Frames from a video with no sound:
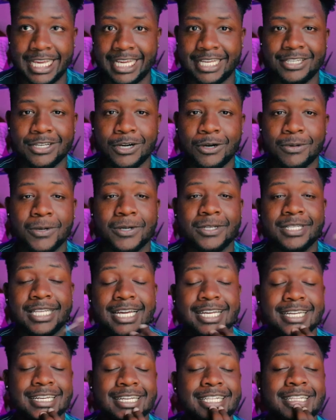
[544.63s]
Inktober
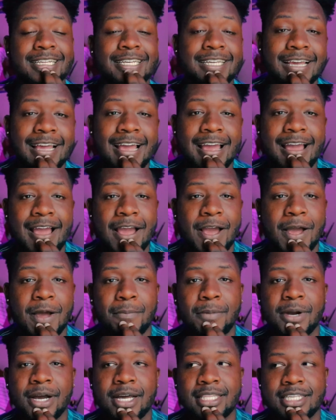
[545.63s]
technically.
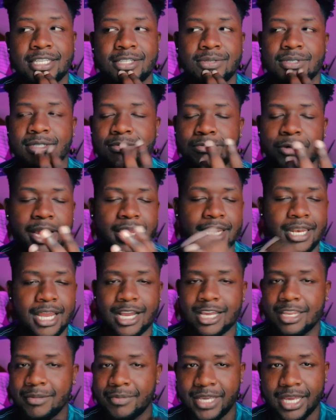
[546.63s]
But this one's probably
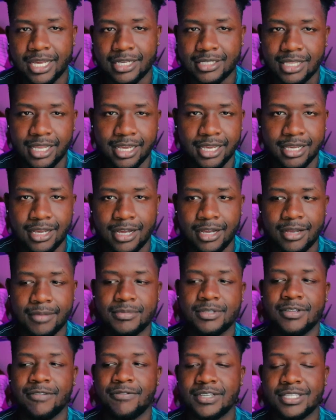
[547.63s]
not gonna be as like
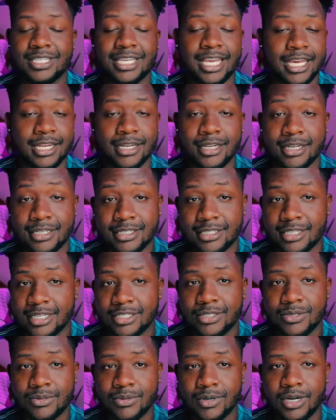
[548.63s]
sophisticated as
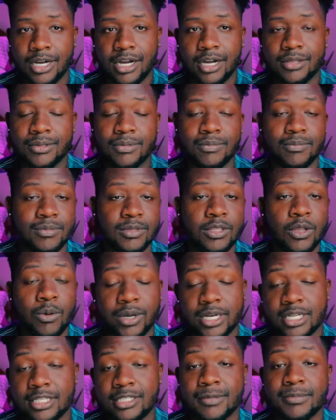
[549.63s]
this one, the
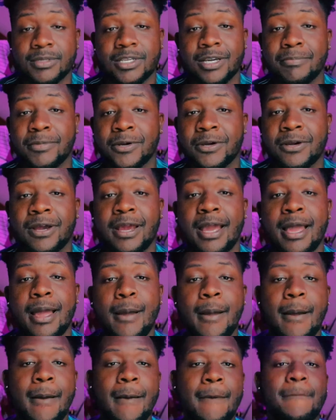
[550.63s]
one in September.
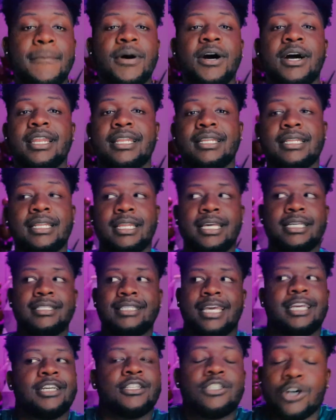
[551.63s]
But
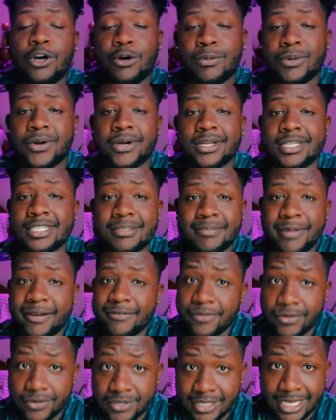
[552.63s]
it's Inktober and it's my
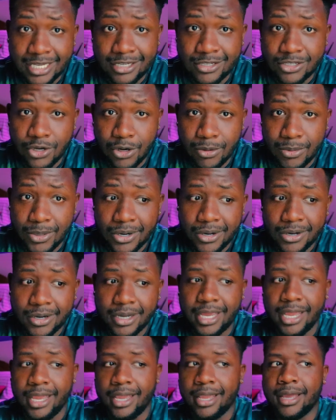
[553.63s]
first Inktober,
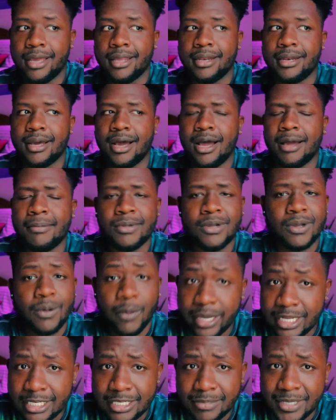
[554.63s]
and I'm
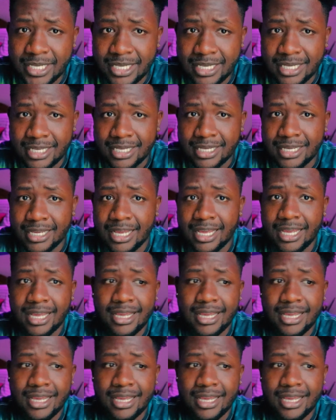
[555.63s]
going to be